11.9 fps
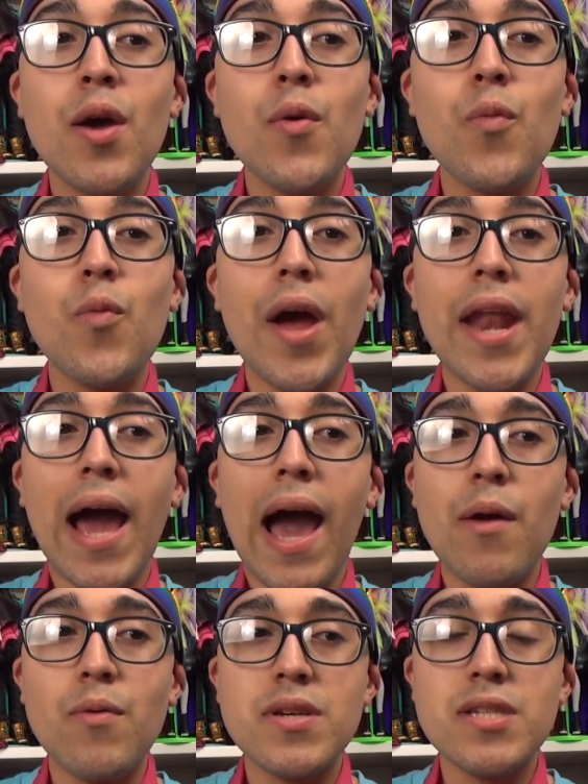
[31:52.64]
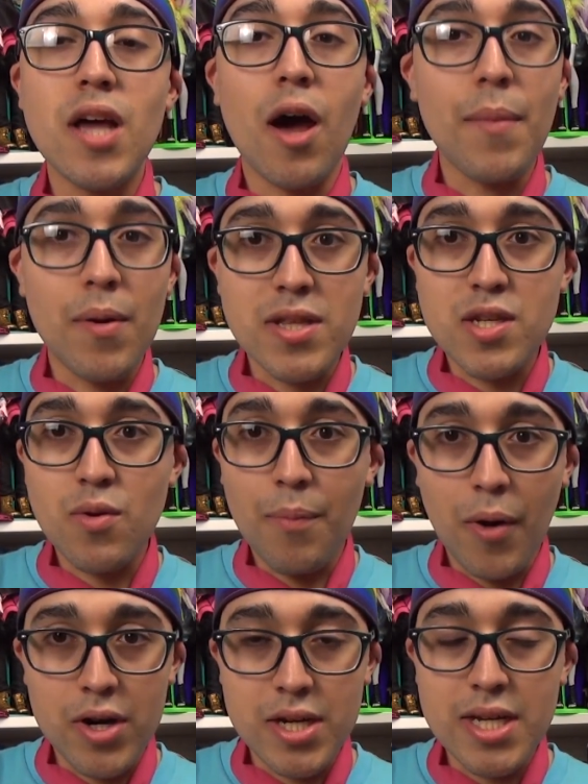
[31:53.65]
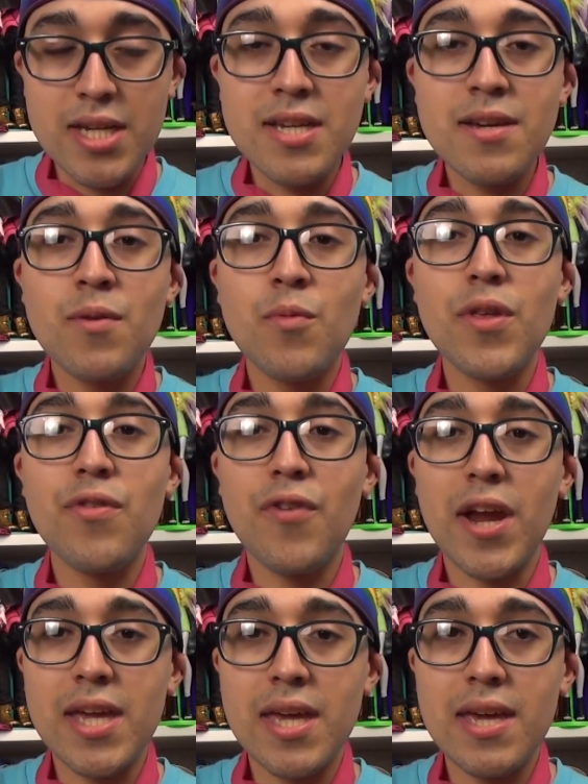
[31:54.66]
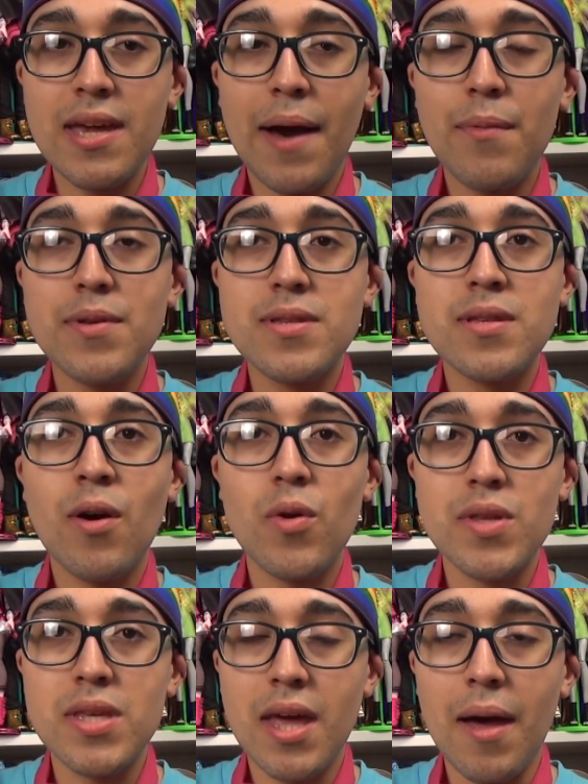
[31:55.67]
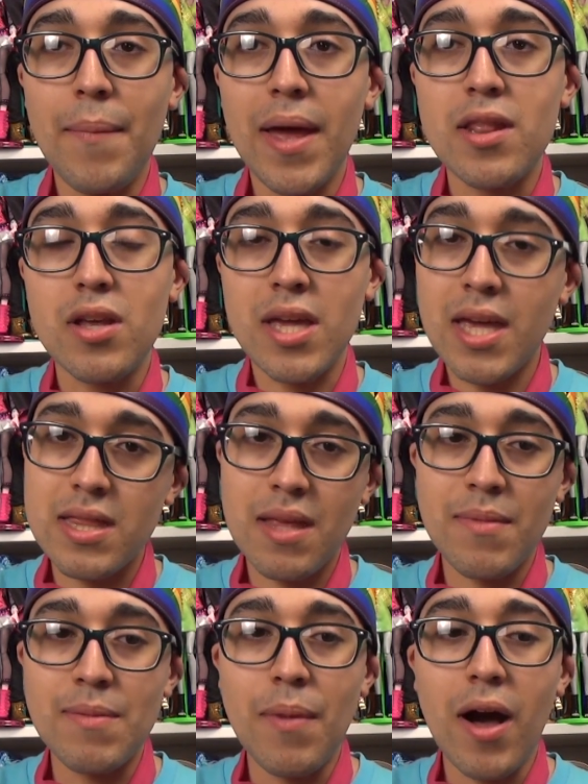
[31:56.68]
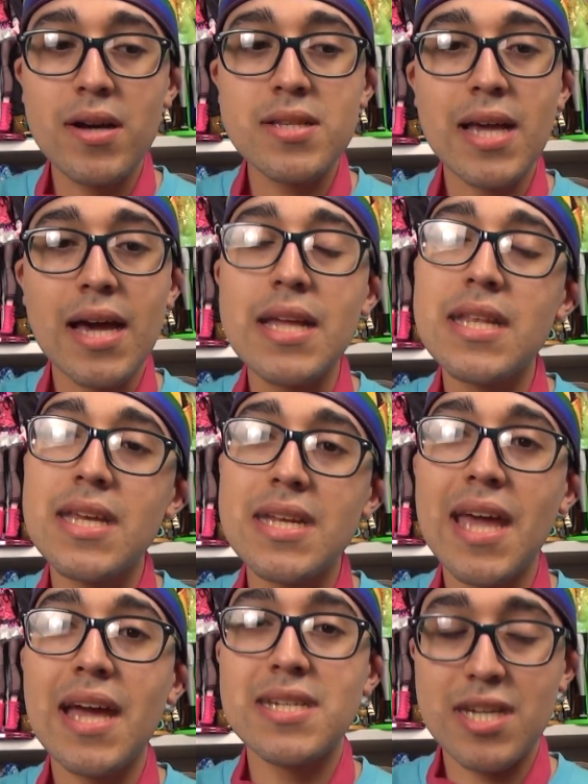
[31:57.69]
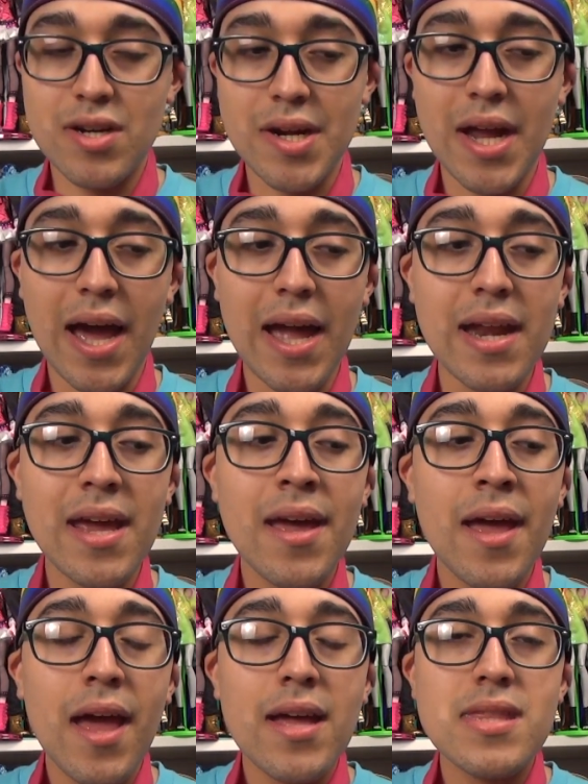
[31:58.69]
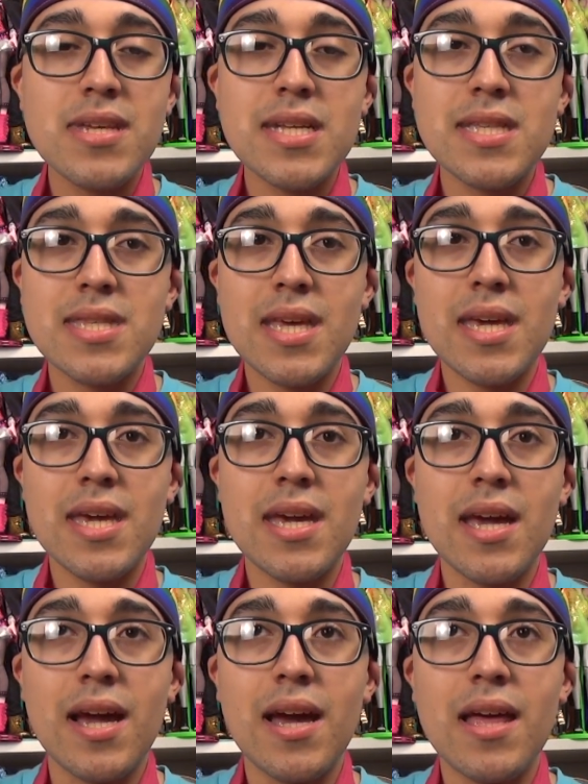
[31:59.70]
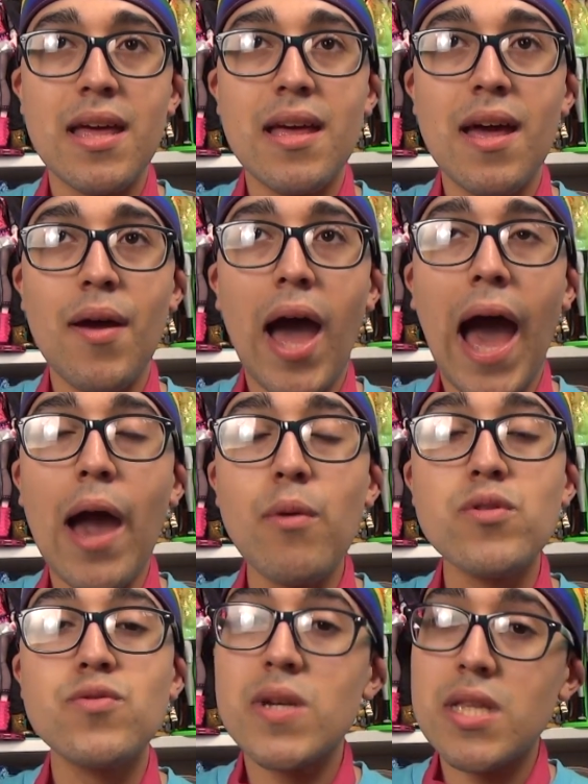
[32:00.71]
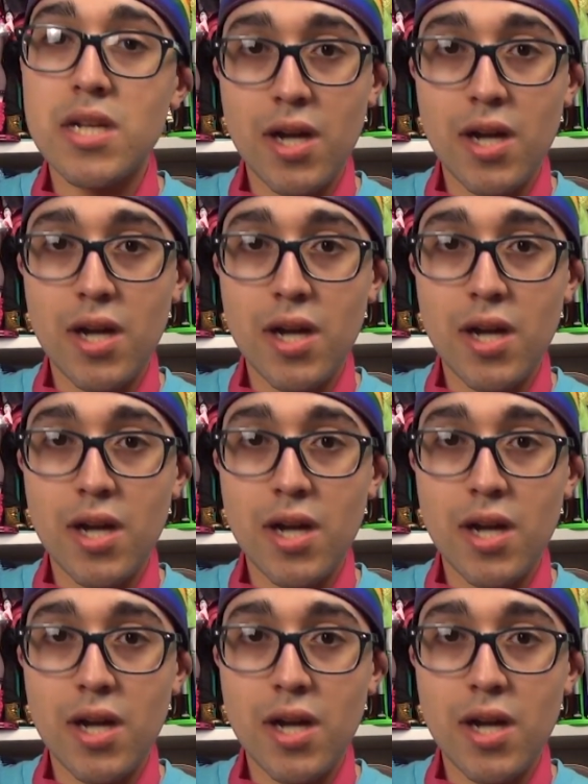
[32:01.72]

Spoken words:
when I was on my way to a party with Frankie, I was holding them and looking at them in box. I did get teary-eyed just thinking I was really